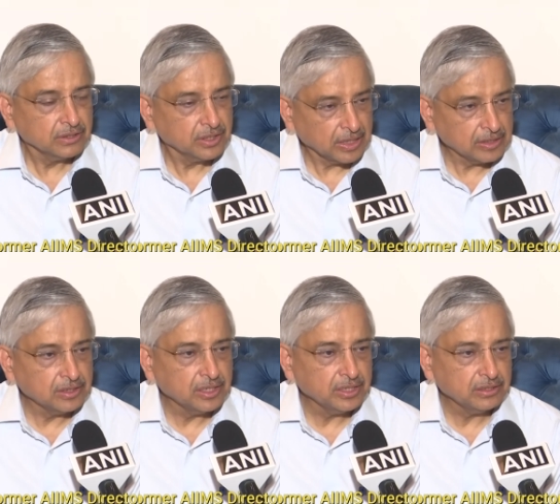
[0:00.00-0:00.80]
the
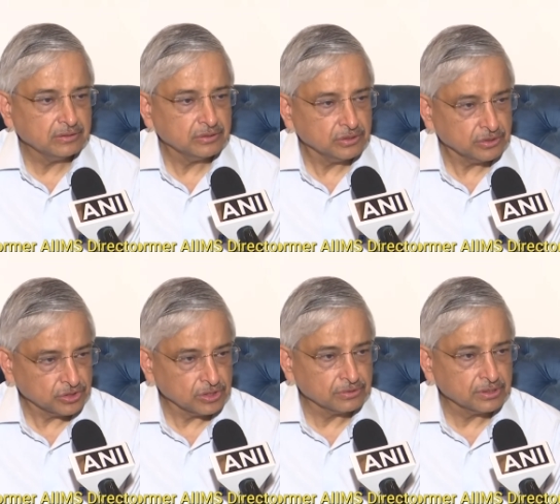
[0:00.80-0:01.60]
elderly,
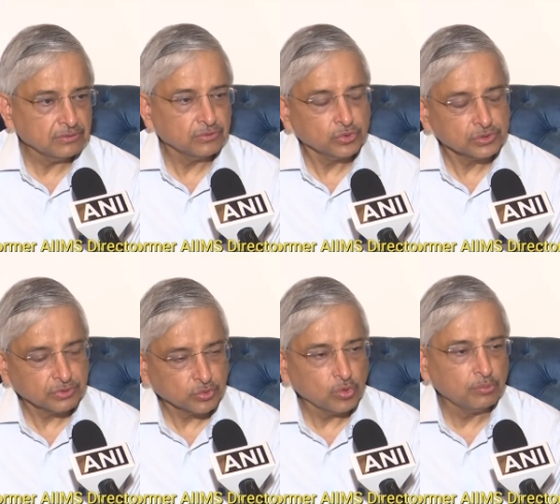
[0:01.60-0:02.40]
children, those
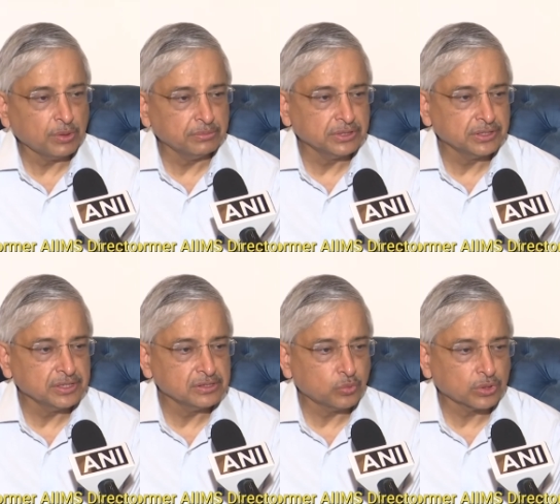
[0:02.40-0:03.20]
with
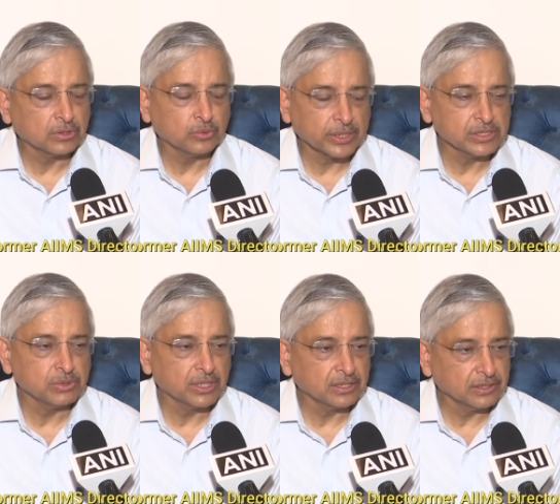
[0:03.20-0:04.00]
comorbidities, what advice
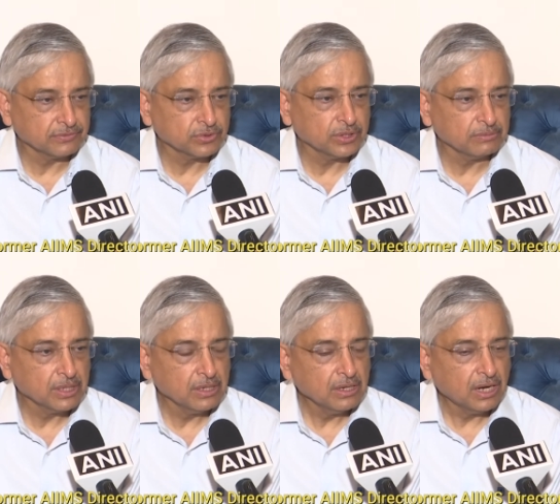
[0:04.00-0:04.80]
we can give to them,
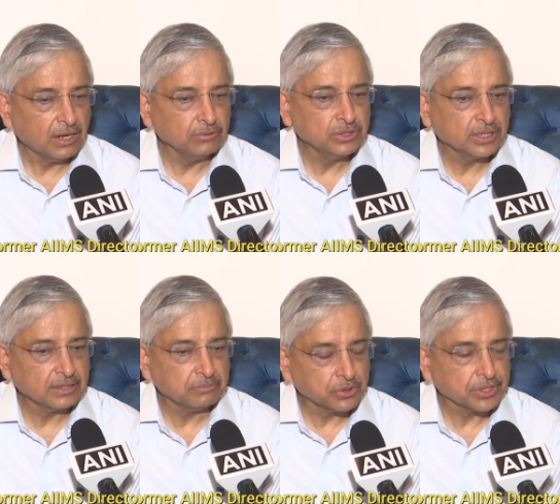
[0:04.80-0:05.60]
how they
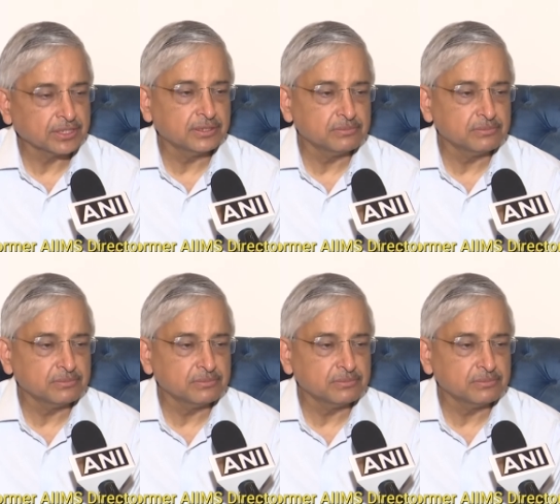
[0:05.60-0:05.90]
can protect